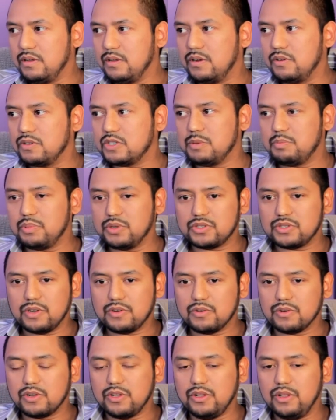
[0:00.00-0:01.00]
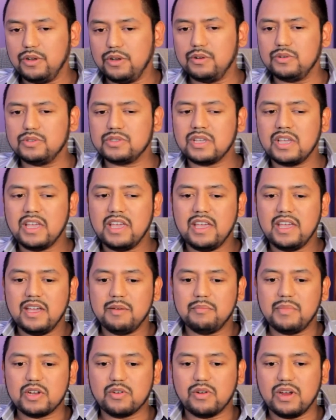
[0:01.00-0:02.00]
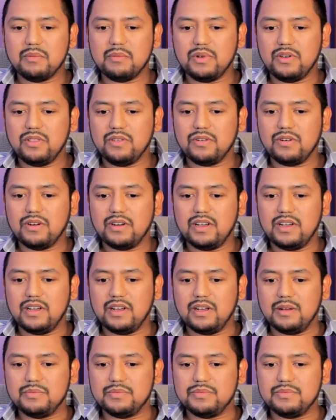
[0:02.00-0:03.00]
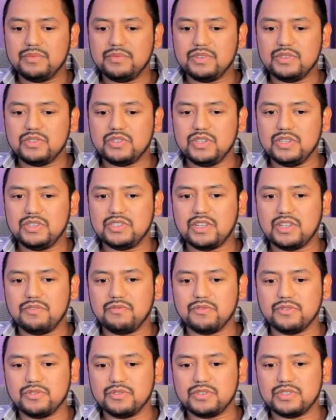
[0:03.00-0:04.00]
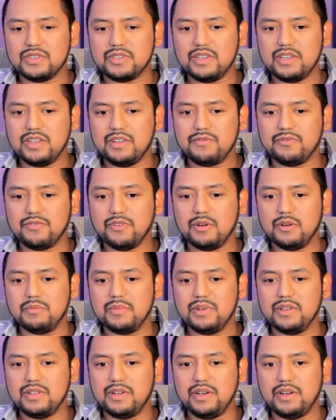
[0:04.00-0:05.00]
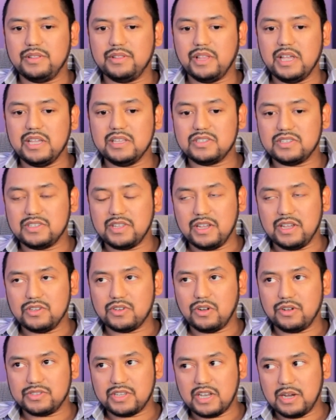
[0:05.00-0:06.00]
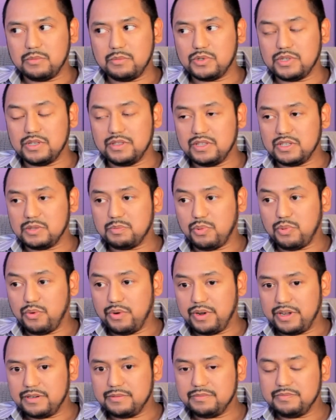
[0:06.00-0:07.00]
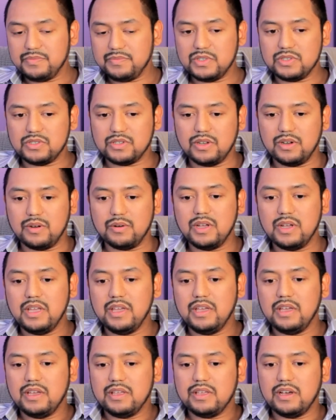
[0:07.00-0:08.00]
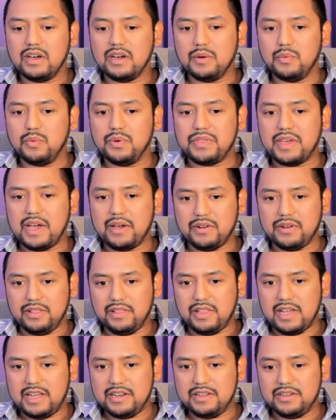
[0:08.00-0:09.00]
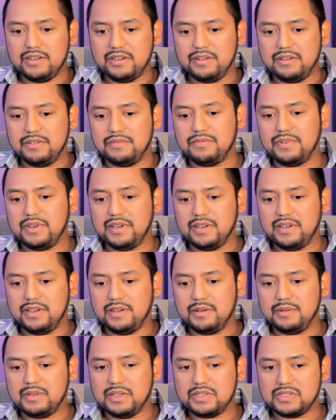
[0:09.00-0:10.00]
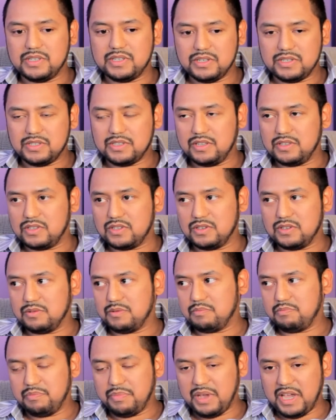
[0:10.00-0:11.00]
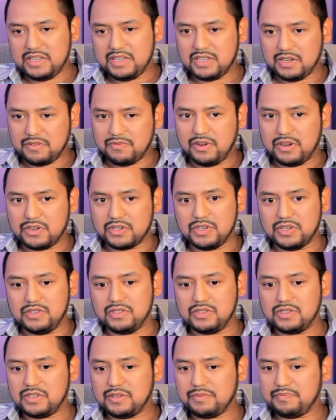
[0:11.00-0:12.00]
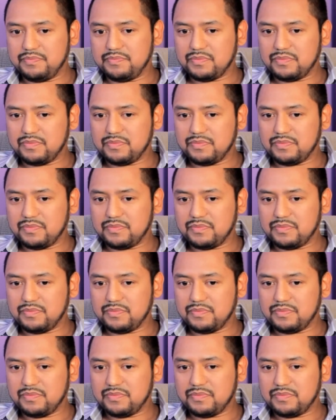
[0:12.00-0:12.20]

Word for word: you know, she puts on her clothes. My grandmother, um, she suffers from late stage Alzheimer's at this point. So uh, without a lot of uh, assistance, basic functions